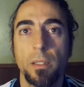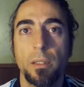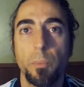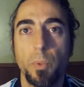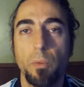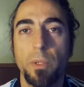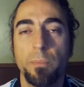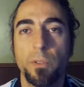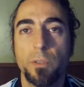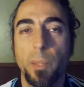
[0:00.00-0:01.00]
the
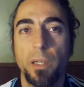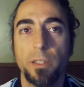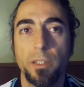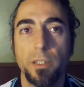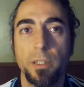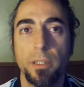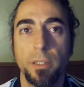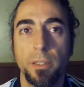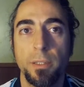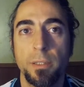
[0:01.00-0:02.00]
problem of
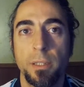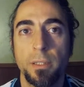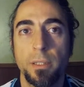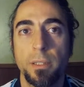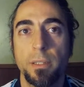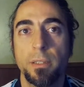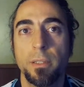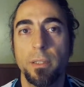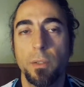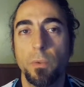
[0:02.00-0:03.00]
sparsity, instances
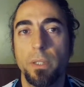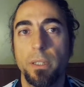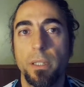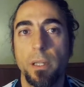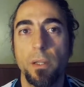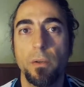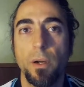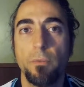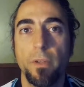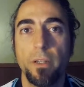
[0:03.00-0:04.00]
where there
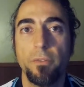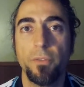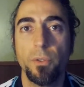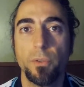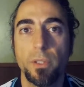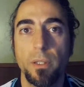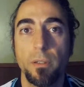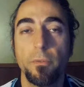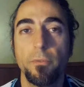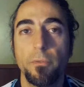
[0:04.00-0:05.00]
are very
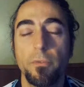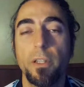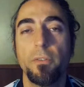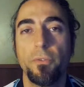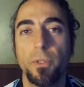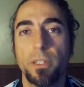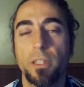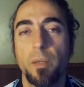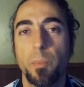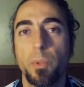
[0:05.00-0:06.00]
few
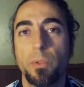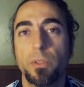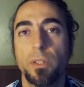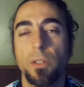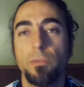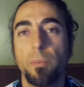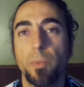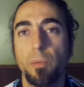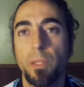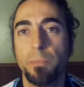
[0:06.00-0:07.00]
examples of a
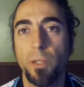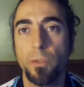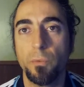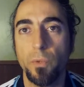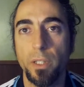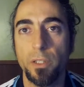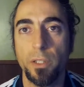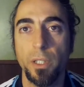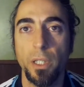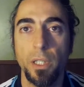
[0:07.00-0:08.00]
problem on
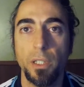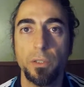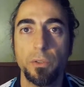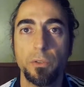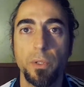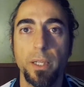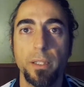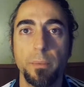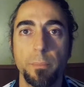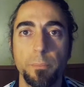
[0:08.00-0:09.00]
which to
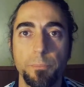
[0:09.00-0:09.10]
train.